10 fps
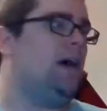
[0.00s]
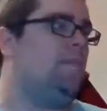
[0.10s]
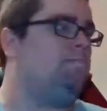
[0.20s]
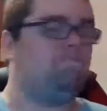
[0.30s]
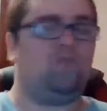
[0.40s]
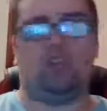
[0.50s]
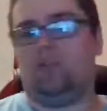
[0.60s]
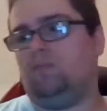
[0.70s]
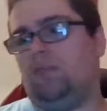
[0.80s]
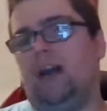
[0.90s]
Um,
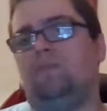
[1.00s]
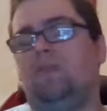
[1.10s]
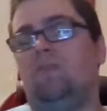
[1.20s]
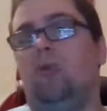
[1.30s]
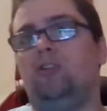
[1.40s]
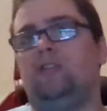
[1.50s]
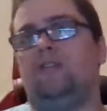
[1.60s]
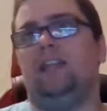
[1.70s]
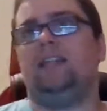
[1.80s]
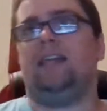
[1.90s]
so yeah, most
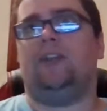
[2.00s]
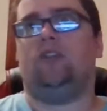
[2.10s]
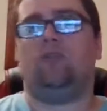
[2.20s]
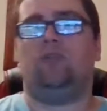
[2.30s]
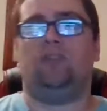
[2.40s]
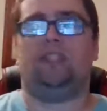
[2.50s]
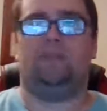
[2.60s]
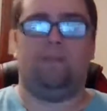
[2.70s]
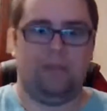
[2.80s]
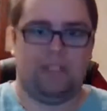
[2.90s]
of the things that I told you
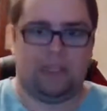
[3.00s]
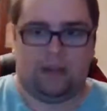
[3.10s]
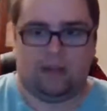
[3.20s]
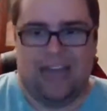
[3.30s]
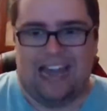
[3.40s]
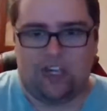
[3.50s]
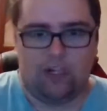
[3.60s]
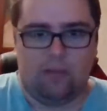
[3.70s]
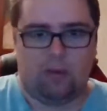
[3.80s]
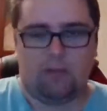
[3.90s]
is is
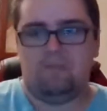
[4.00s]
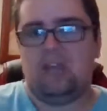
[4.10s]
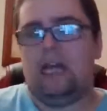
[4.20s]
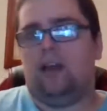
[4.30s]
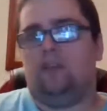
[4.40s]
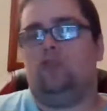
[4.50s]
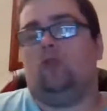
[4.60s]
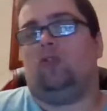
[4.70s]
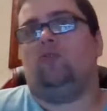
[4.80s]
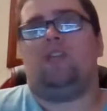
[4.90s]
actionable.
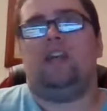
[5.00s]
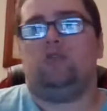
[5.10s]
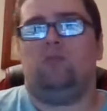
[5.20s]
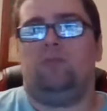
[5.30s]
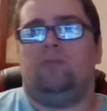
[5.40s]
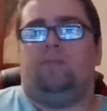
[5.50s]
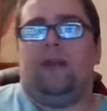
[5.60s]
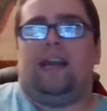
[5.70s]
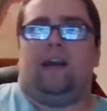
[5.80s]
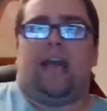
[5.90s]
Do, you don't need to
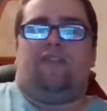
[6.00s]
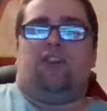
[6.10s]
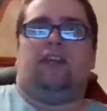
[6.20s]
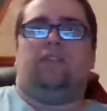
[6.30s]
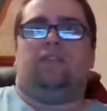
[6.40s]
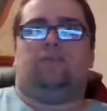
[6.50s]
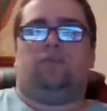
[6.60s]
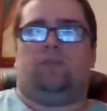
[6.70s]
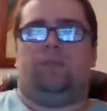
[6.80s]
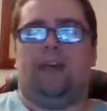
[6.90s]
pick everything.
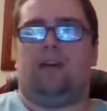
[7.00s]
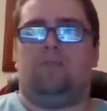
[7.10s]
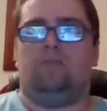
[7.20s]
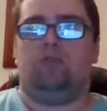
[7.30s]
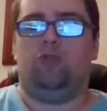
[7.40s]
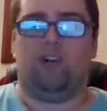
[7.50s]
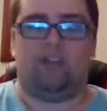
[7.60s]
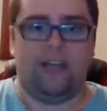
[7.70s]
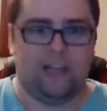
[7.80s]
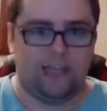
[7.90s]
Pick two or
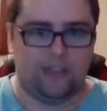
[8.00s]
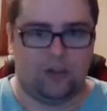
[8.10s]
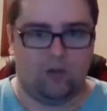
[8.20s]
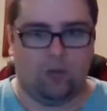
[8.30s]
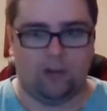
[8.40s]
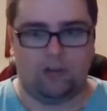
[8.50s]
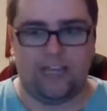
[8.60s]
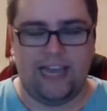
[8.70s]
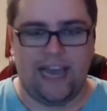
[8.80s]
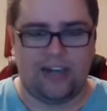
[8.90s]
three things that you want to
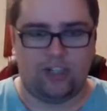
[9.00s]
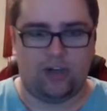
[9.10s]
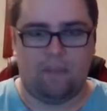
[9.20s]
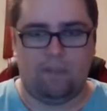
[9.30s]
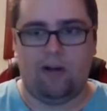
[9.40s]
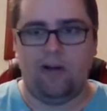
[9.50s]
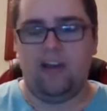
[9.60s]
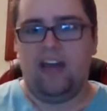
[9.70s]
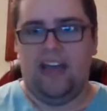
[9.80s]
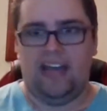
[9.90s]
take action upon
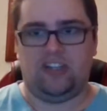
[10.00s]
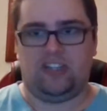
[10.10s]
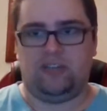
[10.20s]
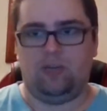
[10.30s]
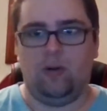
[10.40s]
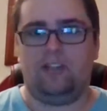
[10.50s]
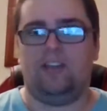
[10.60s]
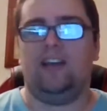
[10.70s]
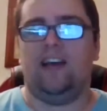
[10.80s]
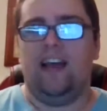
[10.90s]
and just do
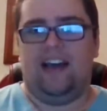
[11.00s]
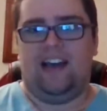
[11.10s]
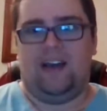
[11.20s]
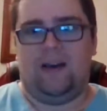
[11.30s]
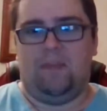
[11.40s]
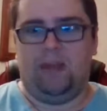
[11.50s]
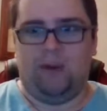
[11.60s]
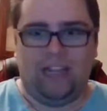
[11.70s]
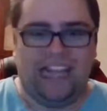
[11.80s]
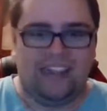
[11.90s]
it. Uh, but
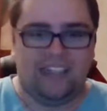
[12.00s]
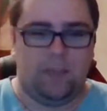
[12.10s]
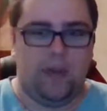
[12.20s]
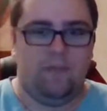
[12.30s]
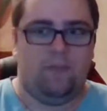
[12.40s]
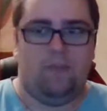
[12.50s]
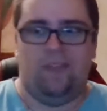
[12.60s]
don't let this be